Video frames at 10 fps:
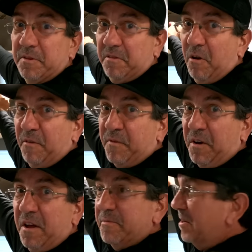put golf
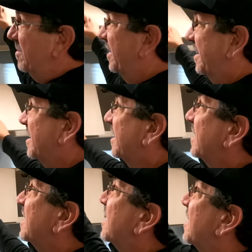clubs, I mean,
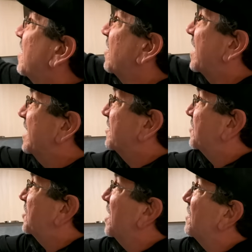all kinds
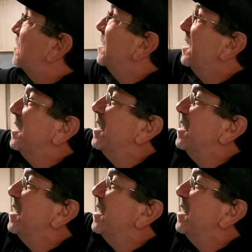of stuff.